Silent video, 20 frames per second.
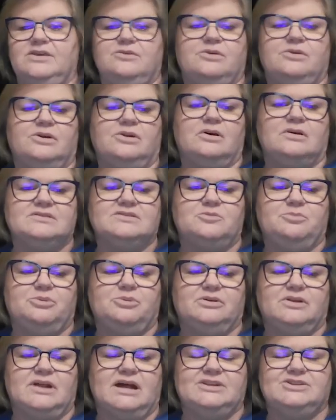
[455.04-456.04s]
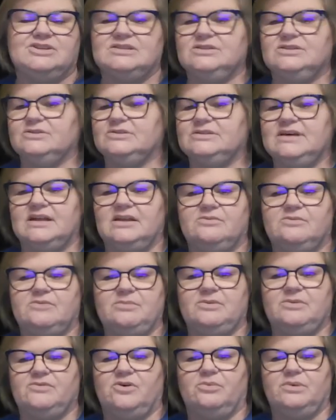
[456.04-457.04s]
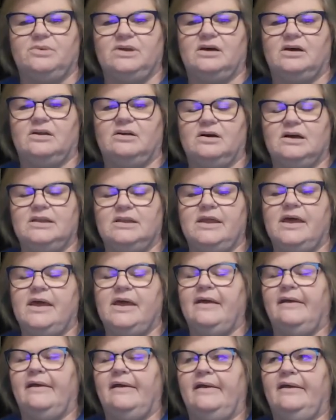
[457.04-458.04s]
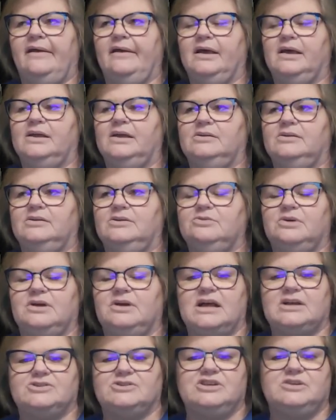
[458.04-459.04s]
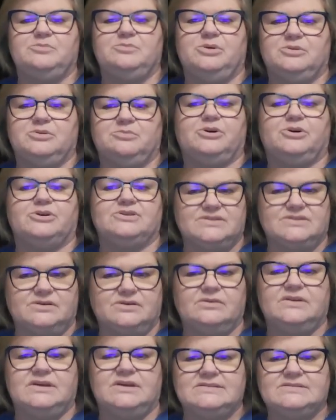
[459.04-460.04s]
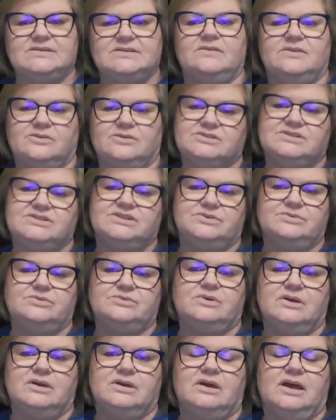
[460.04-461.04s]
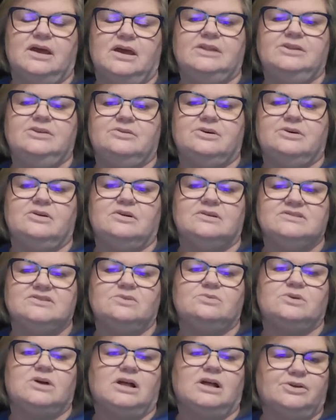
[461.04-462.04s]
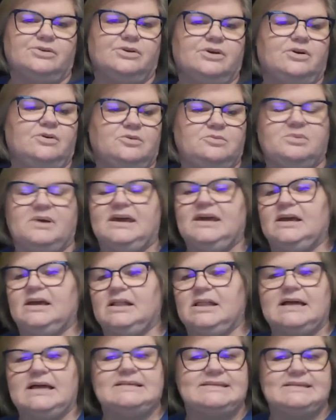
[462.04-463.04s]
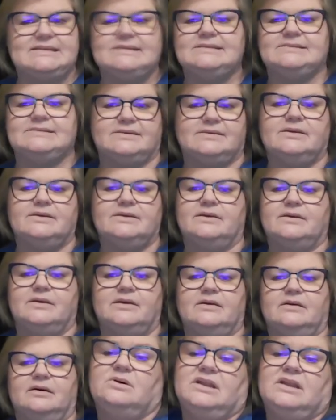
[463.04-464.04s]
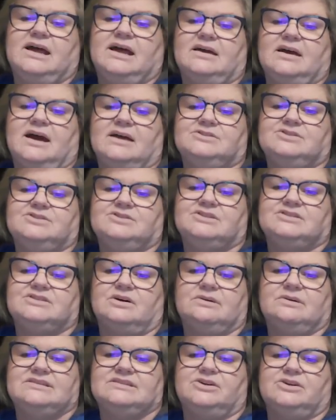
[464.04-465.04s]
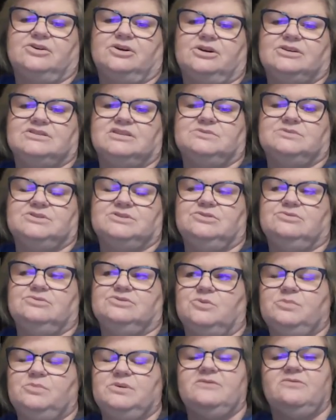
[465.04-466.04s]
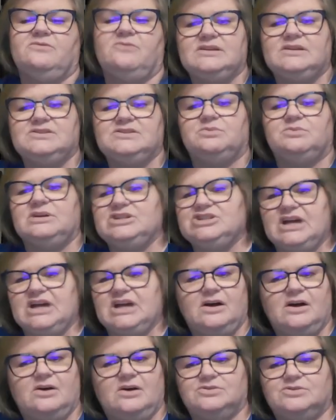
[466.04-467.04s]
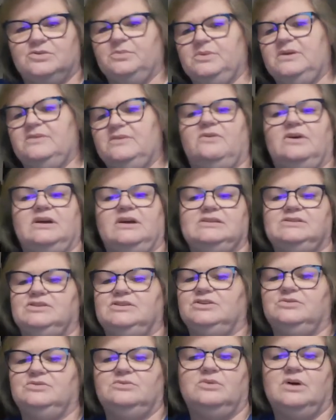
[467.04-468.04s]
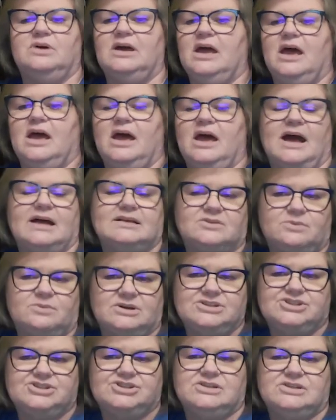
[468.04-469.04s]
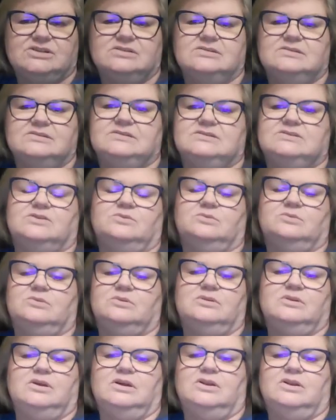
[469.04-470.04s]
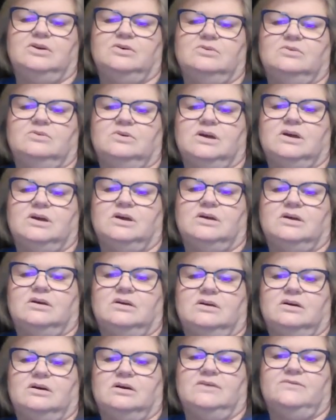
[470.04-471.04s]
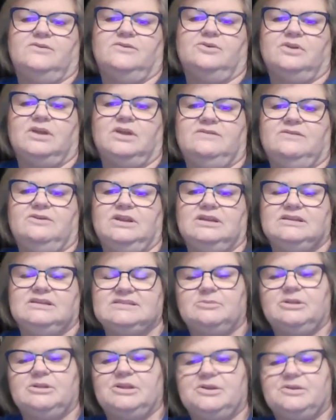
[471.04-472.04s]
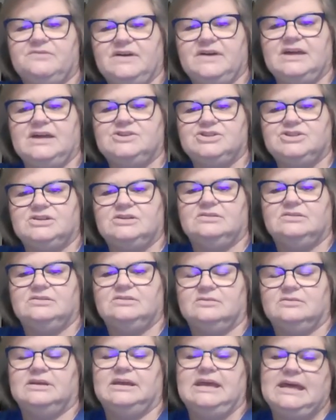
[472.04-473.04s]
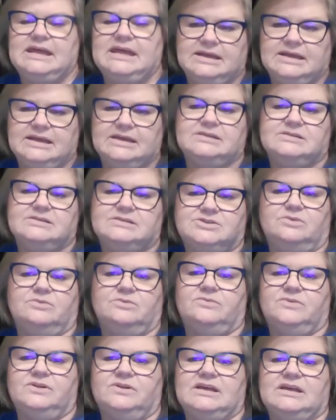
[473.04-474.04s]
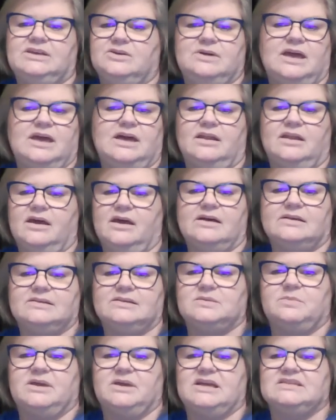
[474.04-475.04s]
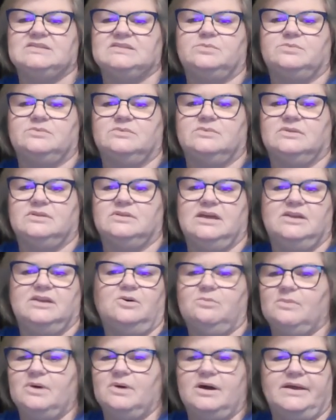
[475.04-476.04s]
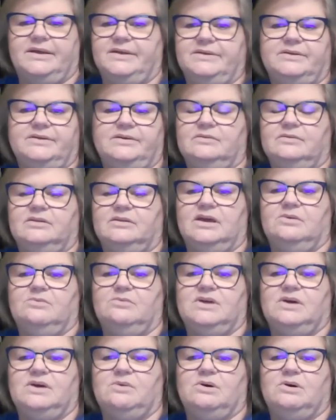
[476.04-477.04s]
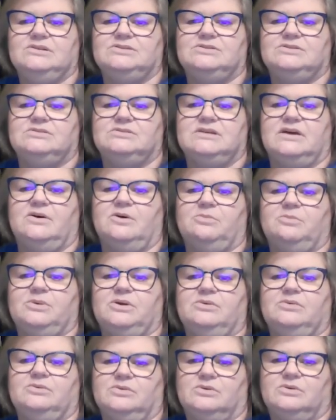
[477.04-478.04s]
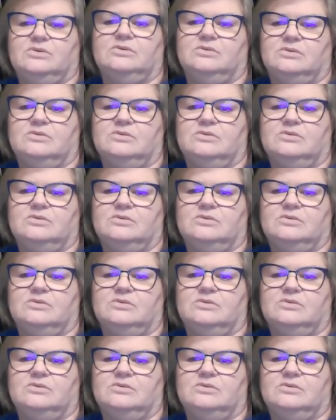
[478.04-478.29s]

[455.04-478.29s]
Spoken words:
That you can also put, I just looked at it right before we got on, and you can actually put personal things on there too. And you can also color code by classes. So, and I just always encourage them too, don't be afraid to reach out. Don't be afraid to ask questions. Don't, if you need some clarification, get it. Don't feel like you can't ask, because they don't mind. They want to help you.